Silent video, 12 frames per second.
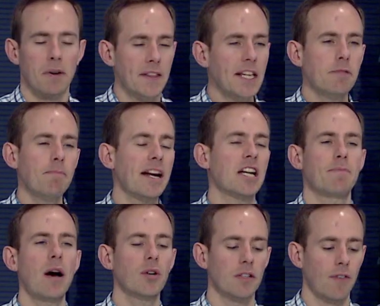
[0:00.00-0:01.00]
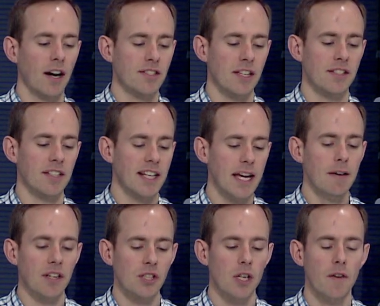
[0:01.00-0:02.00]
But these managed power devices
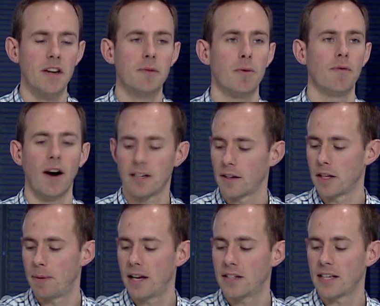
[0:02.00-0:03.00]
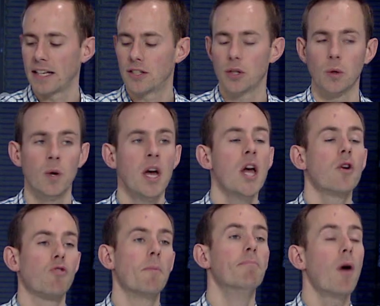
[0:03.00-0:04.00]
give a service provider the ability to
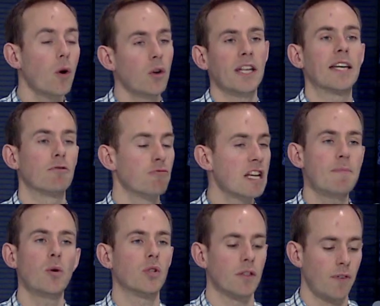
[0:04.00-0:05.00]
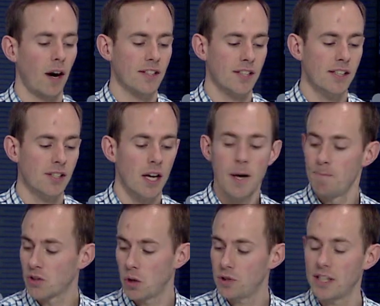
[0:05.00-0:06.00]
remotely reboot devices
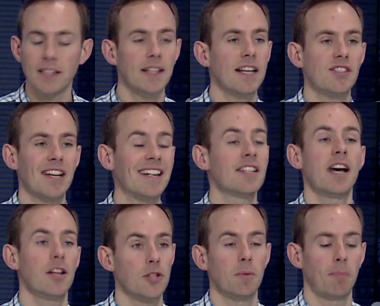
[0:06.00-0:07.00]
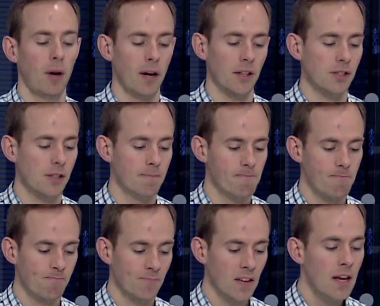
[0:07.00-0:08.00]
using these intelligent plugs.
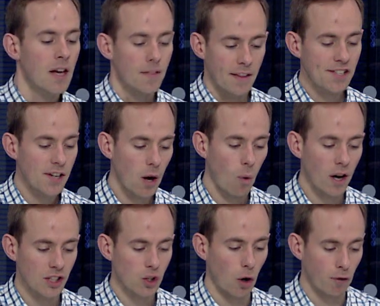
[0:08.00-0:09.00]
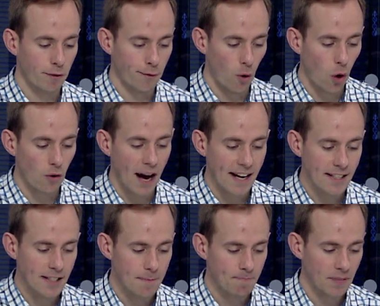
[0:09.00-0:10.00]
This network has got 4
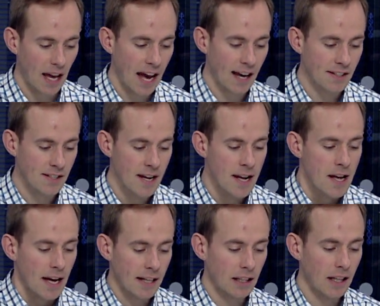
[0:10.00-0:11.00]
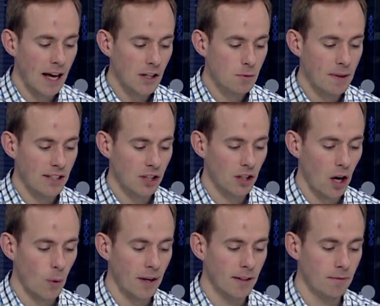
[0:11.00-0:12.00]
added, and it allows me to
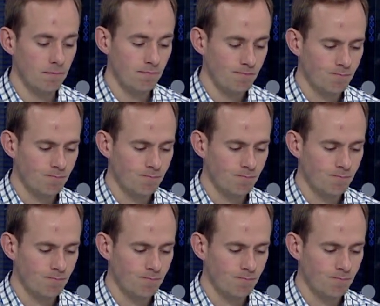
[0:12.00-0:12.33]
go and